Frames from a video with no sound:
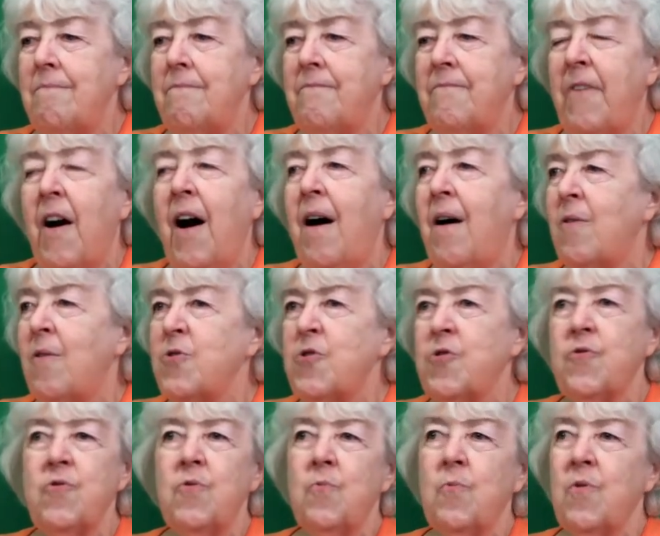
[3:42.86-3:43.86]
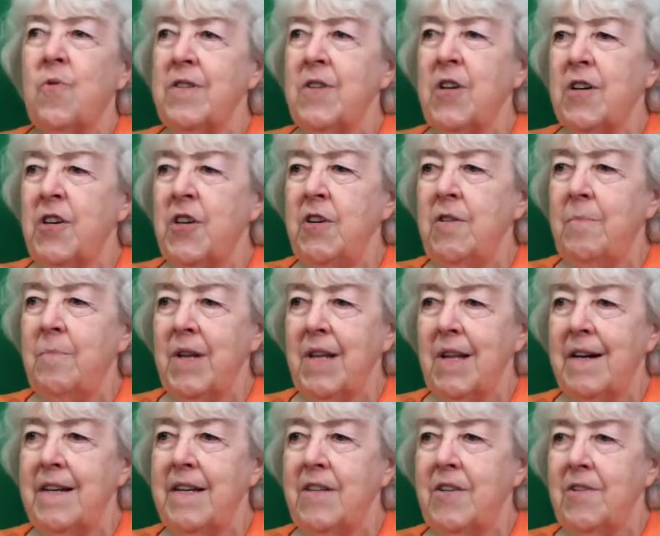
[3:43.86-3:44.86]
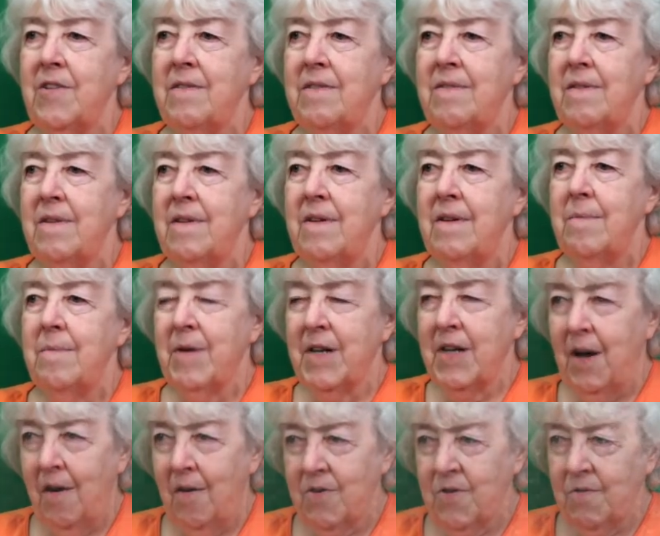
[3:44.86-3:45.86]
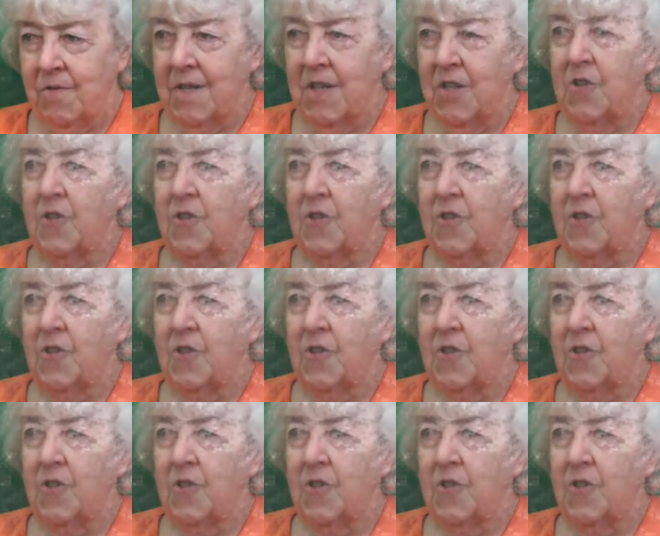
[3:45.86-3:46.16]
frost wouldn't accumulate because of this